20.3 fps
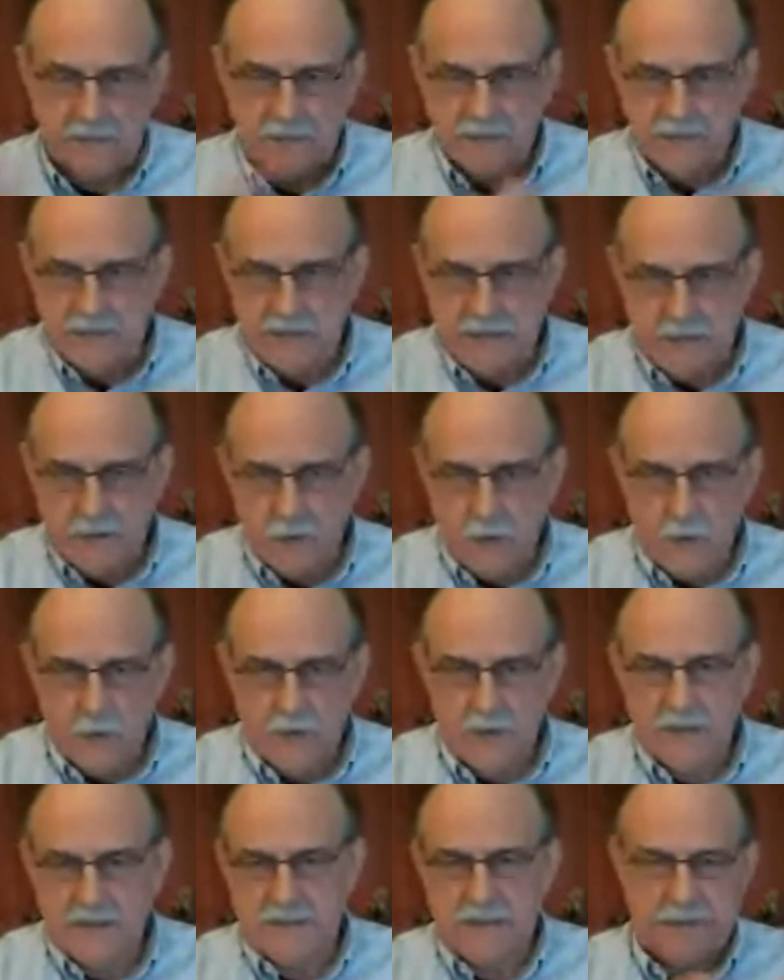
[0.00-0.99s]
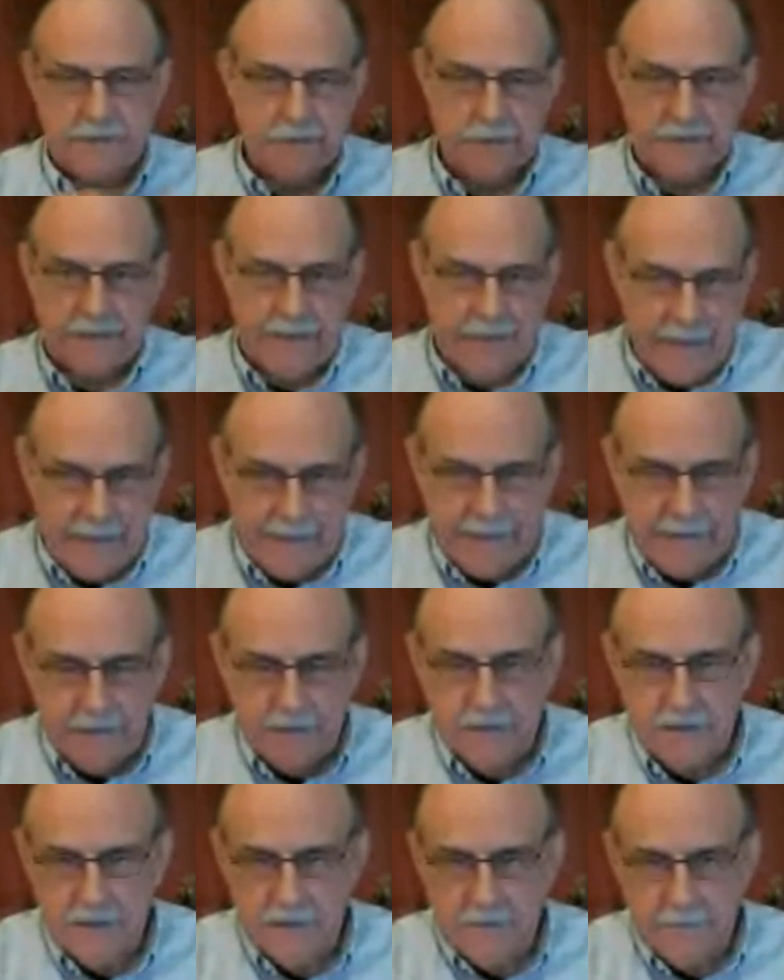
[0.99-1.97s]
Z coordinates that you can edit
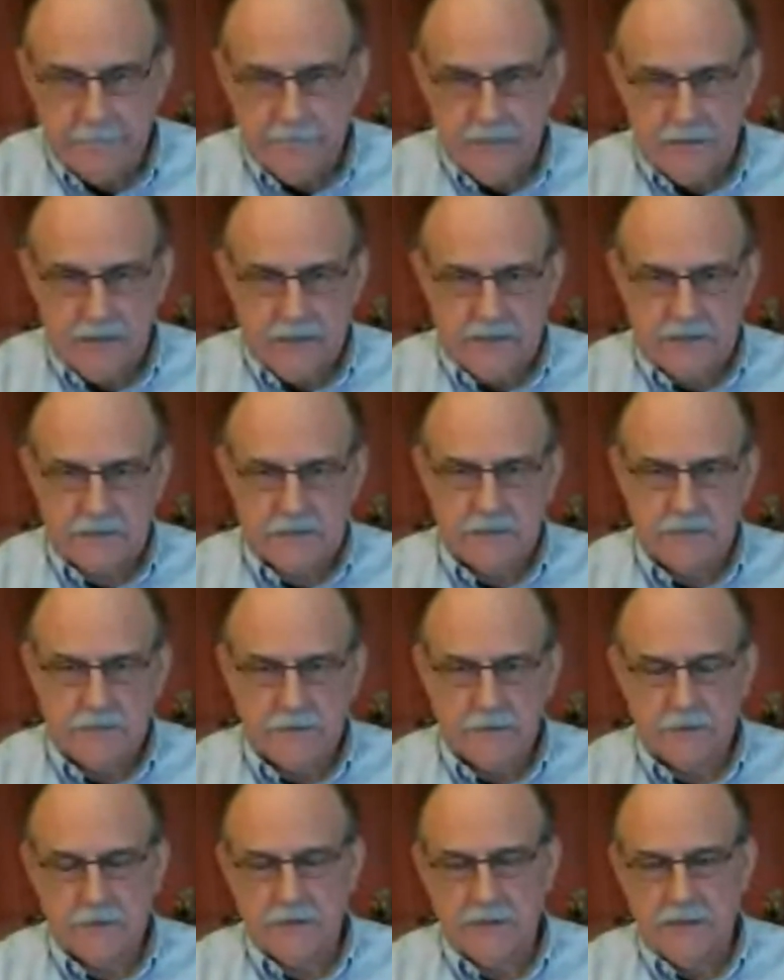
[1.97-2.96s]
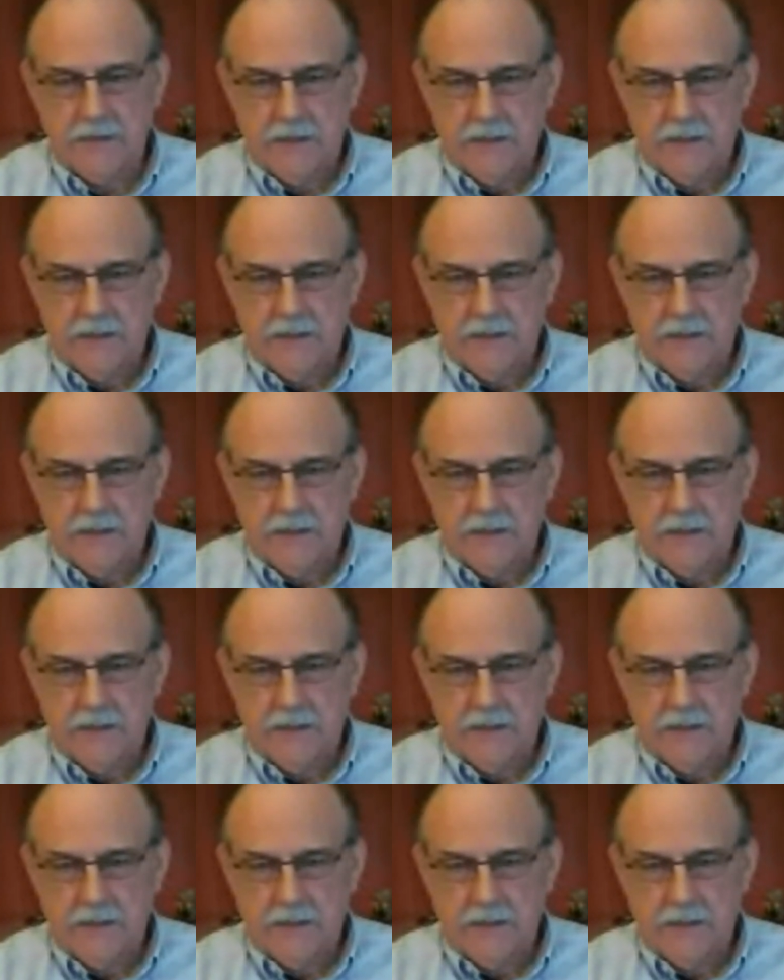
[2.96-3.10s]
and so forth,